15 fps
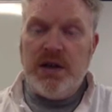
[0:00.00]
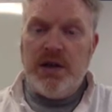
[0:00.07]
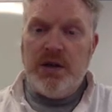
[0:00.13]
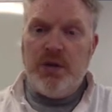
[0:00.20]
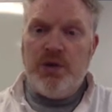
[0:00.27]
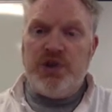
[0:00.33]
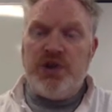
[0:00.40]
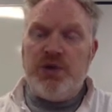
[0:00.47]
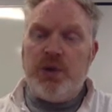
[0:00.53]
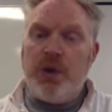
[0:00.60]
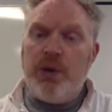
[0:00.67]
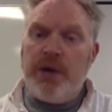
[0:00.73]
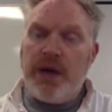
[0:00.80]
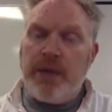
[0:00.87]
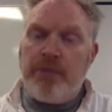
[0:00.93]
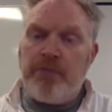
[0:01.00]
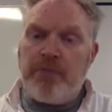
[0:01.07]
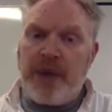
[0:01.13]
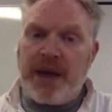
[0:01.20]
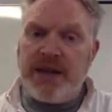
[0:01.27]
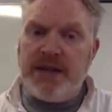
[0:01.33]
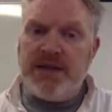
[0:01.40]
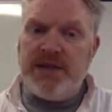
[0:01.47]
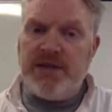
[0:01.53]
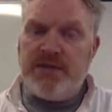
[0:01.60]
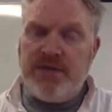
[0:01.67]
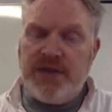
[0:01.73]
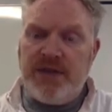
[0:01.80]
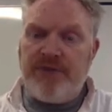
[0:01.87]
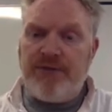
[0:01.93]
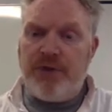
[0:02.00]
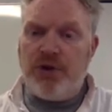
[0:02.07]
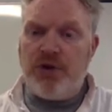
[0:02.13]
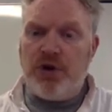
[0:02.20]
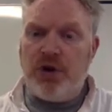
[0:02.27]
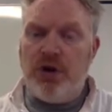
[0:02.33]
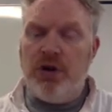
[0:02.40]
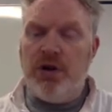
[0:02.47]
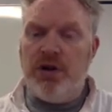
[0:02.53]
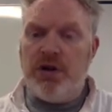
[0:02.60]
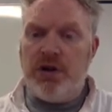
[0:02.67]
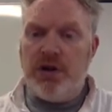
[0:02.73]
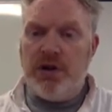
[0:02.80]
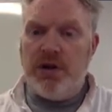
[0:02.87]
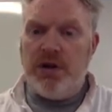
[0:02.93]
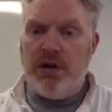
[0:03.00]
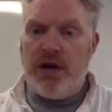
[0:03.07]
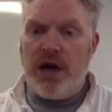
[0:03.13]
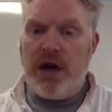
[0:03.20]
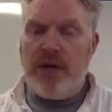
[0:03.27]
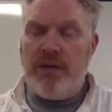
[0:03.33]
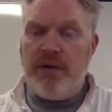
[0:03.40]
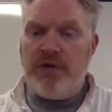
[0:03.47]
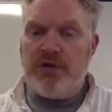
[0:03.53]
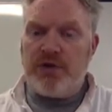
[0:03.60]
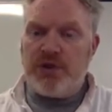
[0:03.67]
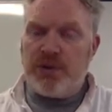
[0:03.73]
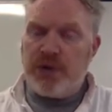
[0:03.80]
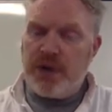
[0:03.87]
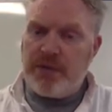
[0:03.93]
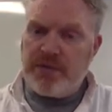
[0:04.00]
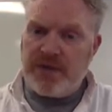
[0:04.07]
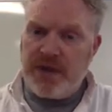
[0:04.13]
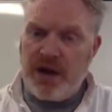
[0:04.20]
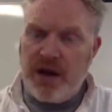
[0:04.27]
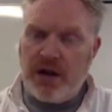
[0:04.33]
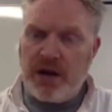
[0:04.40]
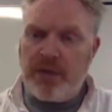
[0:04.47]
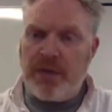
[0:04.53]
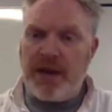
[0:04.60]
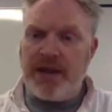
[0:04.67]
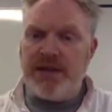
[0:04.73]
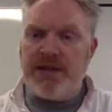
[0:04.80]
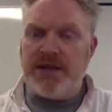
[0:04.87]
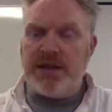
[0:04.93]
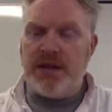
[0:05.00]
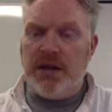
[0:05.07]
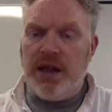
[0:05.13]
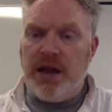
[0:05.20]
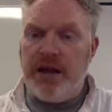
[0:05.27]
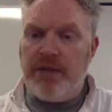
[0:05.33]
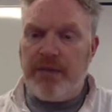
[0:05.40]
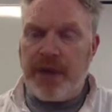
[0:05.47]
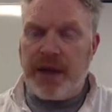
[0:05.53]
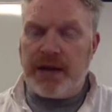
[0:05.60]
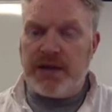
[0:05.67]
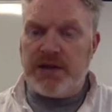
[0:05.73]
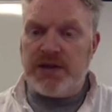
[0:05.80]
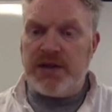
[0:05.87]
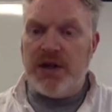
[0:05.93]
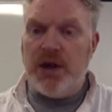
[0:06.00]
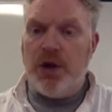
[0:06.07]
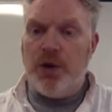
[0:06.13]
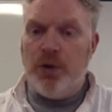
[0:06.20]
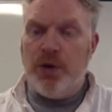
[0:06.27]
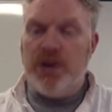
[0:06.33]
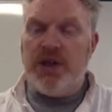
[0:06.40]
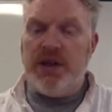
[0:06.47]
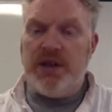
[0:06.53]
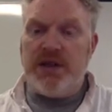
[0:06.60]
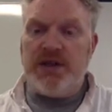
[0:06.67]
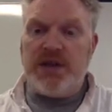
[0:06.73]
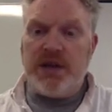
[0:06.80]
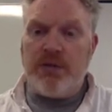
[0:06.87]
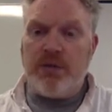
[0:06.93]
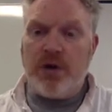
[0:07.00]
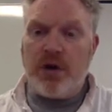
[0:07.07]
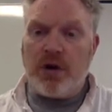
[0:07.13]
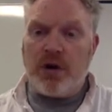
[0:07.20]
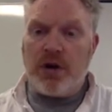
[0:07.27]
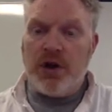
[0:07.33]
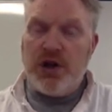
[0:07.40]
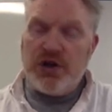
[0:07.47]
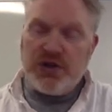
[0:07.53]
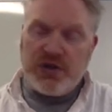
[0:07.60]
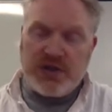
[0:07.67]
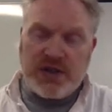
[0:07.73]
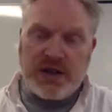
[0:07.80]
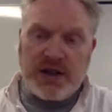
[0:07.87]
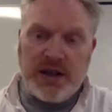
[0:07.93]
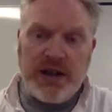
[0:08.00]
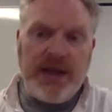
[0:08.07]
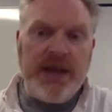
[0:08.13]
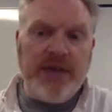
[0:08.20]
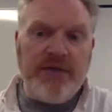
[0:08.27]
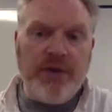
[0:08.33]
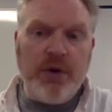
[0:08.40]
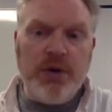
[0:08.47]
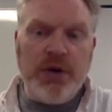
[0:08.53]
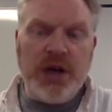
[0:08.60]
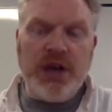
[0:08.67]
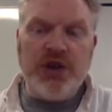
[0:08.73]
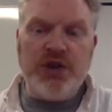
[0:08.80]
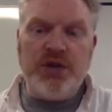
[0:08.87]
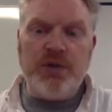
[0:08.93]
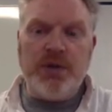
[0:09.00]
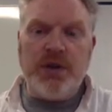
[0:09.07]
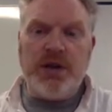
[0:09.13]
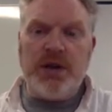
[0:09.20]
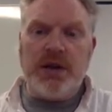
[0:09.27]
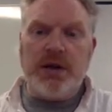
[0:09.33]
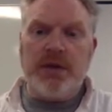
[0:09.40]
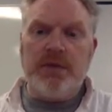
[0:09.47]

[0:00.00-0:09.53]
which is where we get bands of different coloured minerals. So we get darker bands and light bands within the same rock. So there's clear foliation within it.